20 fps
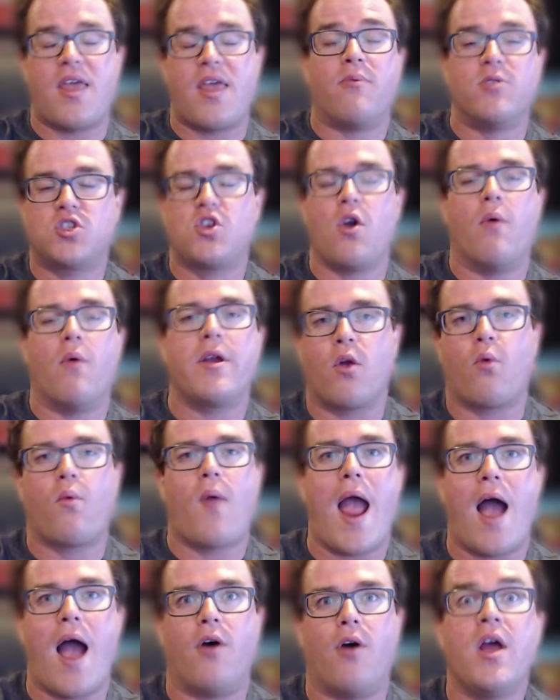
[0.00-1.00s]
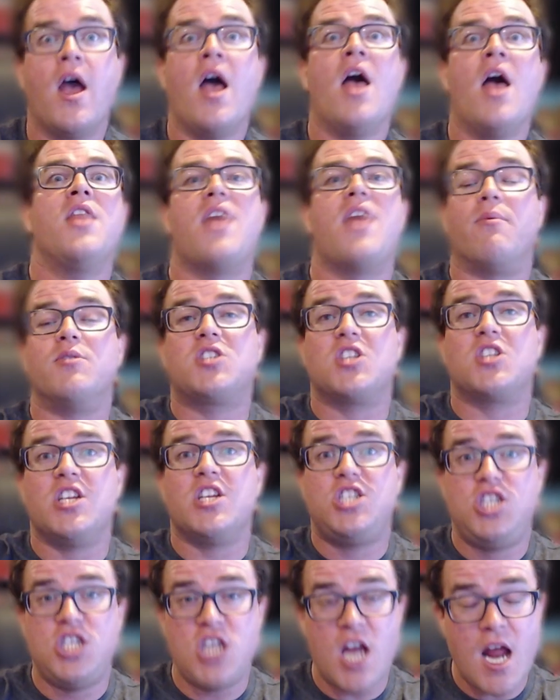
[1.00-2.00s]
was
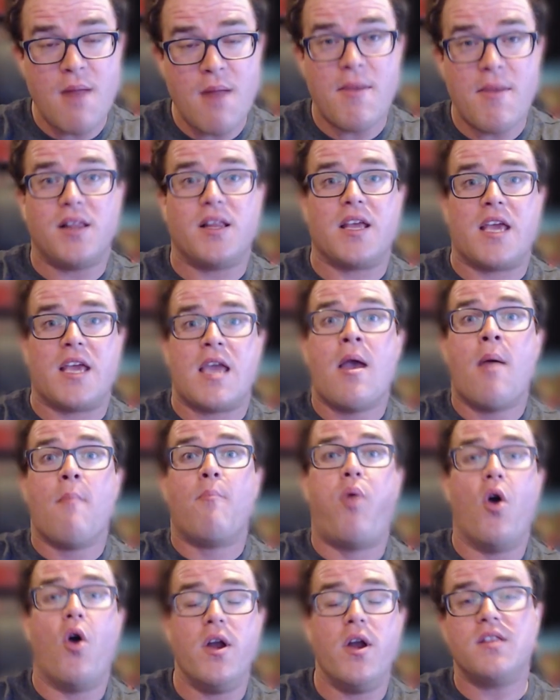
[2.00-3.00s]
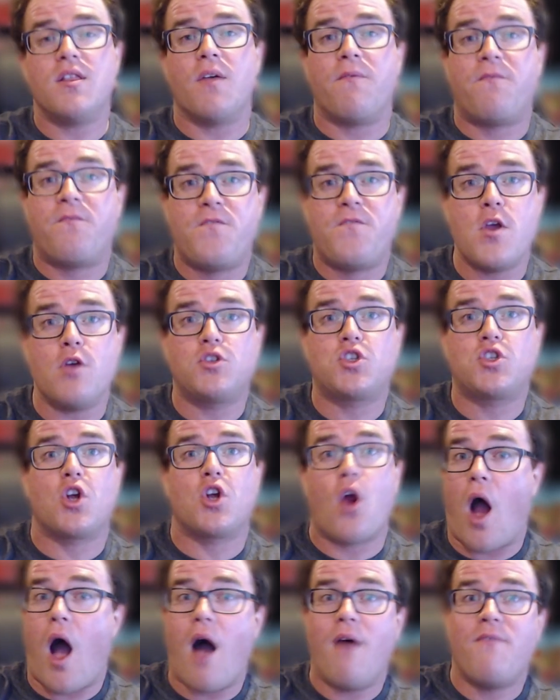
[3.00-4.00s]
legitimately putting the
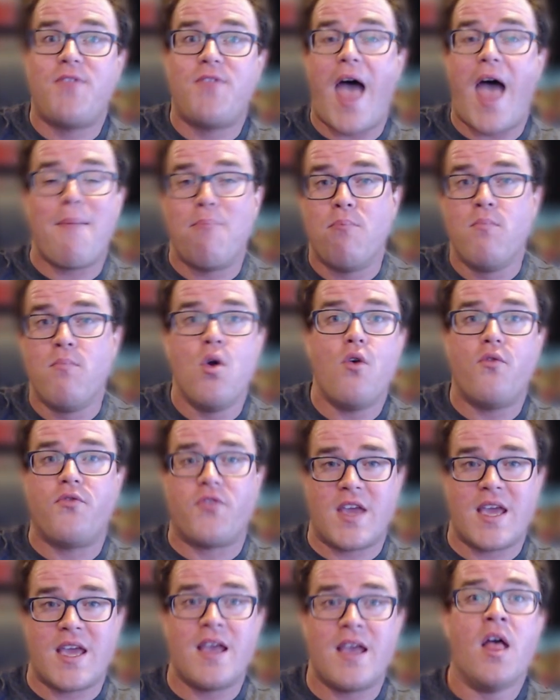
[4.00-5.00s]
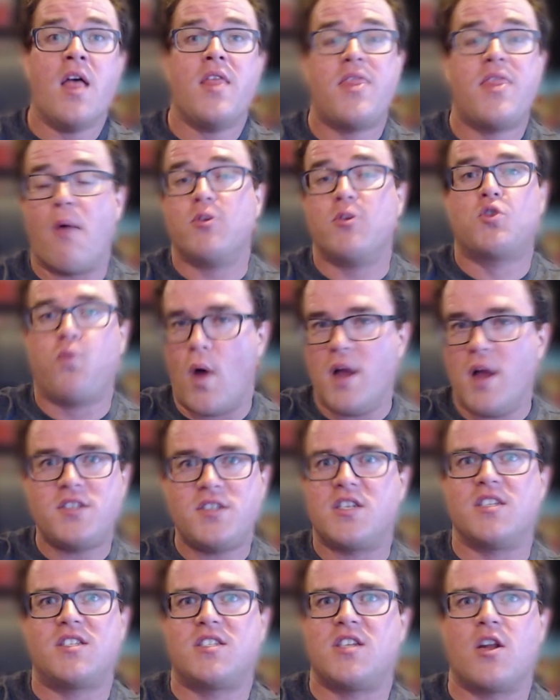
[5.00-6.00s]
future of that movie that was once
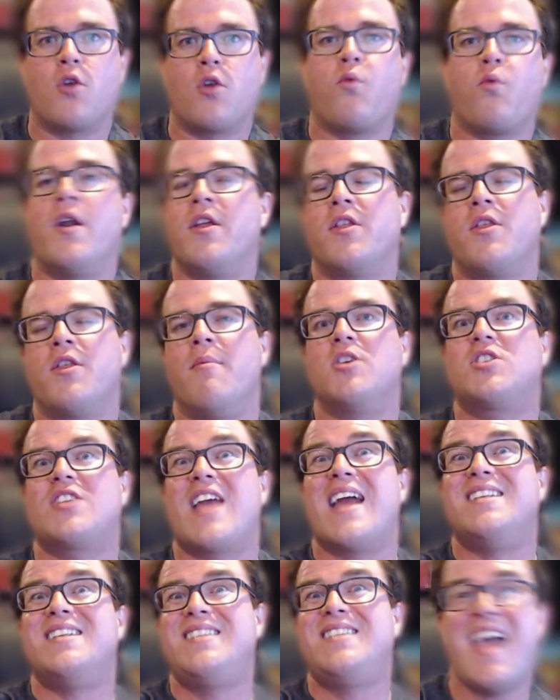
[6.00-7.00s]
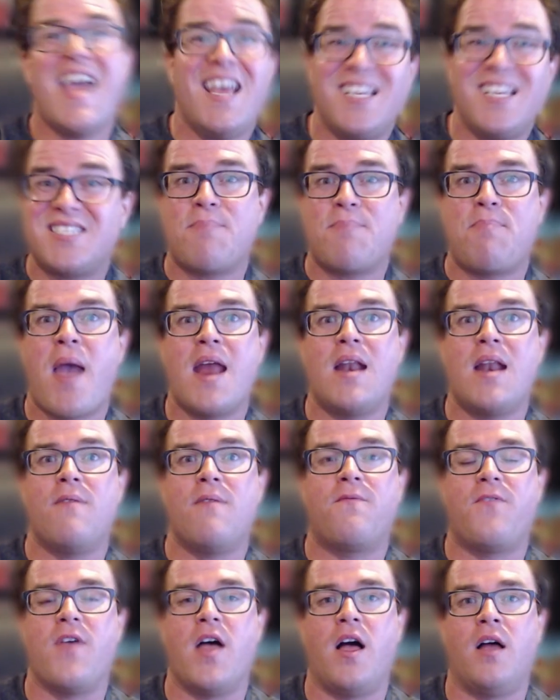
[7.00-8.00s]
considered one of the most
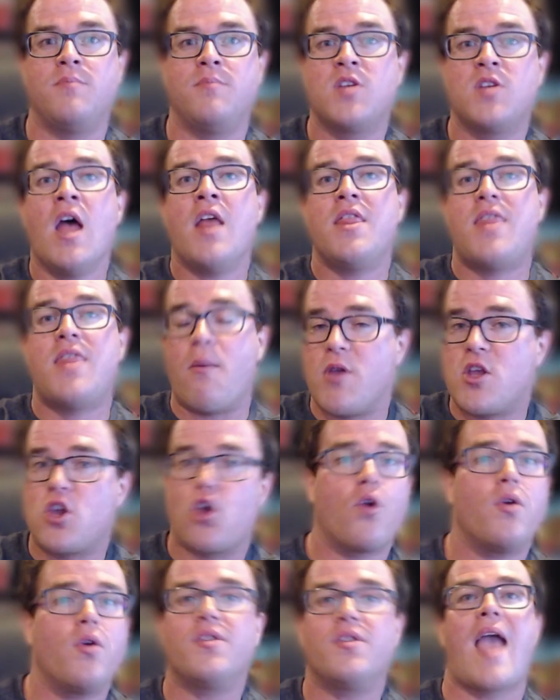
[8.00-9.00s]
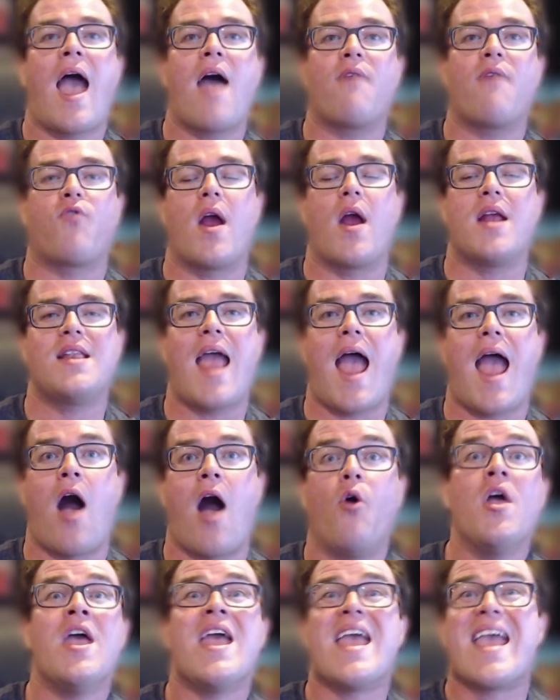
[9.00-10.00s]
anticipated films that we currently have right
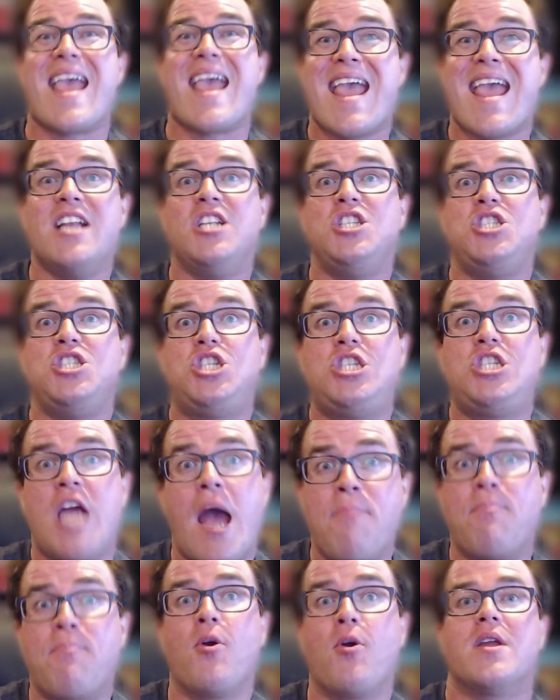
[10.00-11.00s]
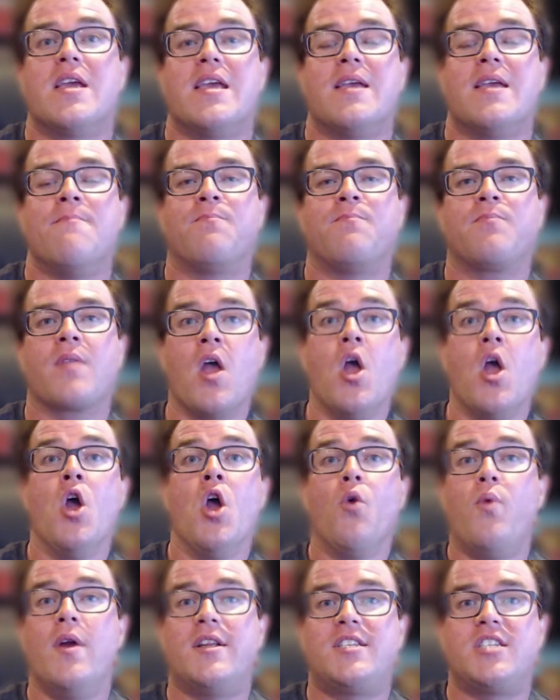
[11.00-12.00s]
now in jeopardy.
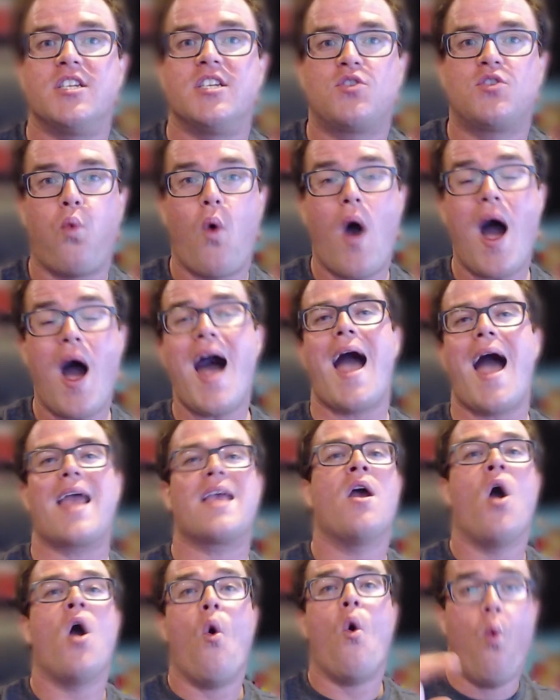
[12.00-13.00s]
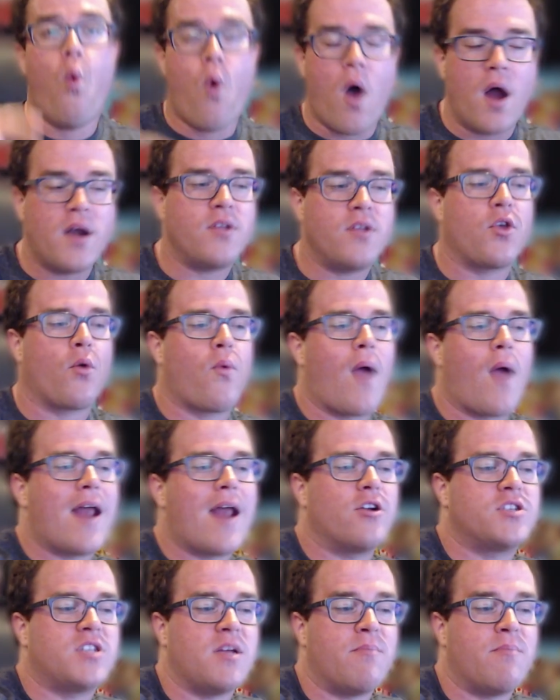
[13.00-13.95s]
Which is why one of the writers and